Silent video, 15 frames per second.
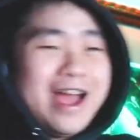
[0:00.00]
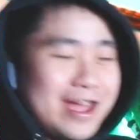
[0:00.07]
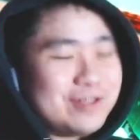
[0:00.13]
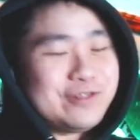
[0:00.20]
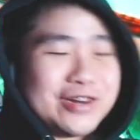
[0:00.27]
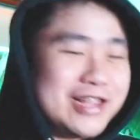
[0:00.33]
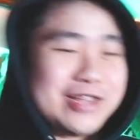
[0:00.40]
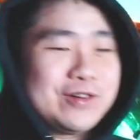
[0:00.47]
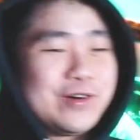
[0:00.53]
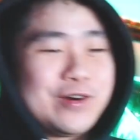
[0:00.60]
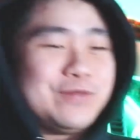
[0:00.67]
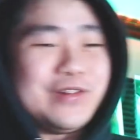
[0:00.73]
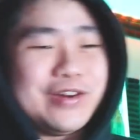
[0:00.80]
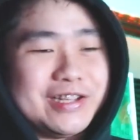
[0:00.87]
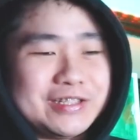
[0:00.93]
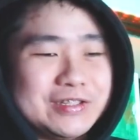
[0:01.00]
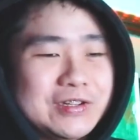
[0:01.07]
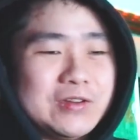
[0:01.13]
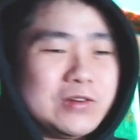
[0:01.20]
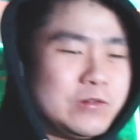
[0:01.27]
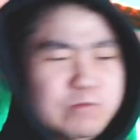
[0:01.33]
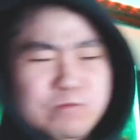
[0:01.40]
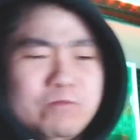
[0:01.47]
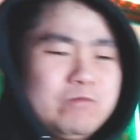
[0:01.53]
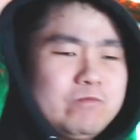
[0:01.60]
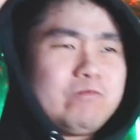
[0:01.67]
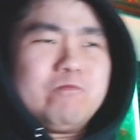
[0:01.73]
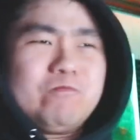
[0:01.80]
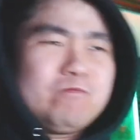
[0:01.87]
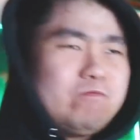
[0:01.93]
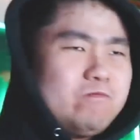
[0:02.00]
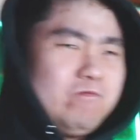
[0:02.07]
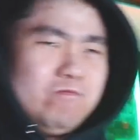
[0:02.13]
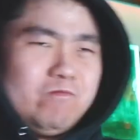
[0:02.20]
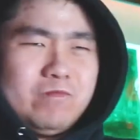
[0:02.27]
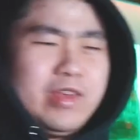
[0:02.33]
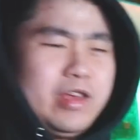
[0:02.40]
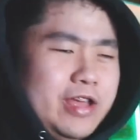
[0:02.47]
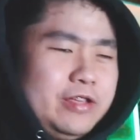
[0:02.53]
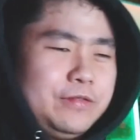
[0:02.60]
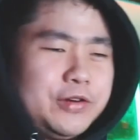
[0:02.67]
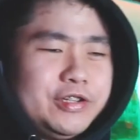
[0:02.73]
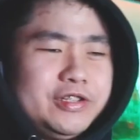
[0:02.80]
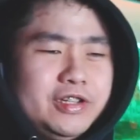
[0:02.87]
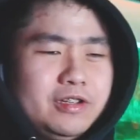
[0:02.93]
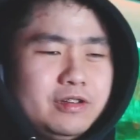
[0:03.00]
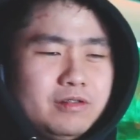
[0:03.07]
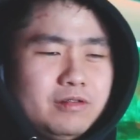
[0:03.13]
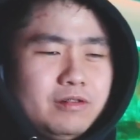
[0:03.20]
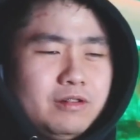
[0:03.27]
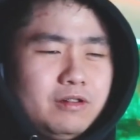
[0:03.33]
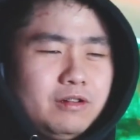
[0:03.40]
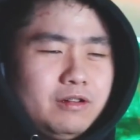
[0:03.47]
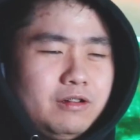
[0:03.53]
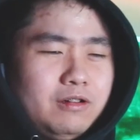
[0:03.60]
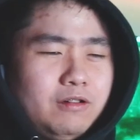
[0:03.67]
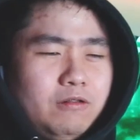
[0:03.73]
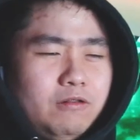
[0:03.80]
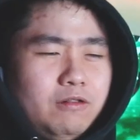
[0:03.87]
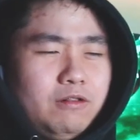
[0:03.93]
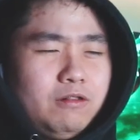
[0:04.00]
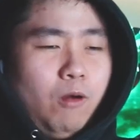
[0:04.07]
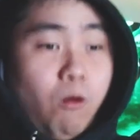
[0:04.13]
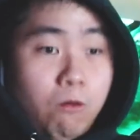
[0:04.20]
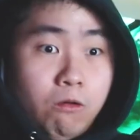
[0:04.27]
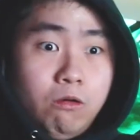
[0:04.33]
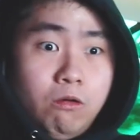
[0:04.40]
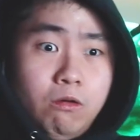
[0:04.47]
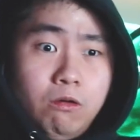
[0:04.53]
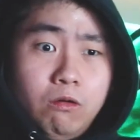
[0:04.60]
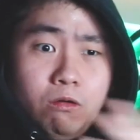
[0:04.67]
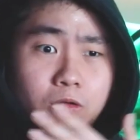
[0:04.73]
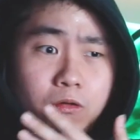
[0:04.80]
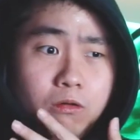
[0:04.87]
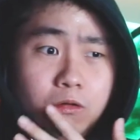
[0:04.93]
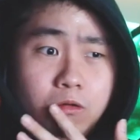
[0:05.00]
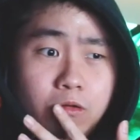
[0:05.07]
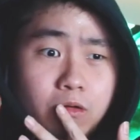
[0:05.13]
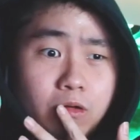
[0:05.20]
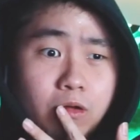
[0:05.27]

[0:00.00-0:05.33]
I really know her voice. And of course, Genie. Woo!